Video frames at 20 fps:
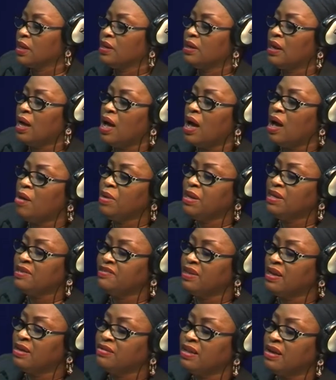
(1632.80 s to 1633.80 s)
Now, how many
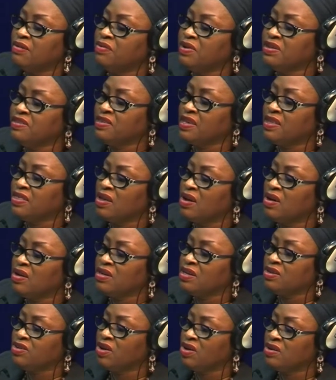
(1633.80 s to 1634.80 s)
times have we seen the
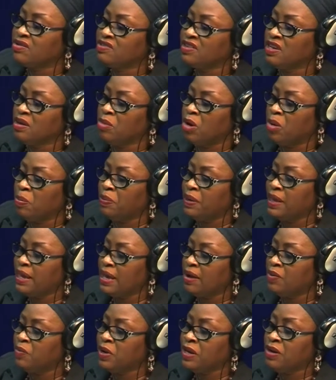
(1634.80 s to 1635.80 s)
underdog team or
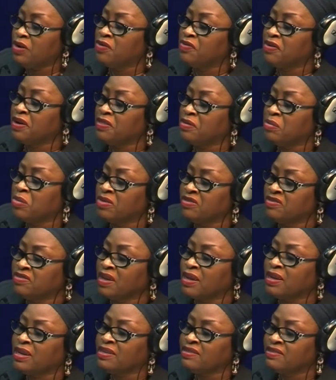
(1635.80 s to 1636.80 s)
player win over the most
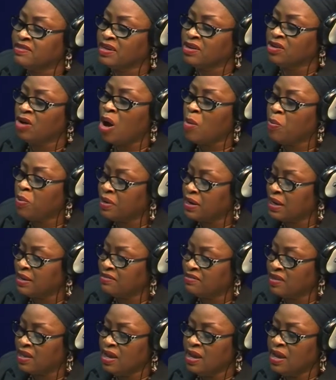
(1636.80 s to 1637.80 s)
talented
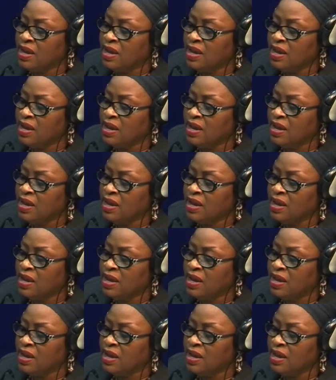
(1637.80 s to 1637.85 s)
opponent?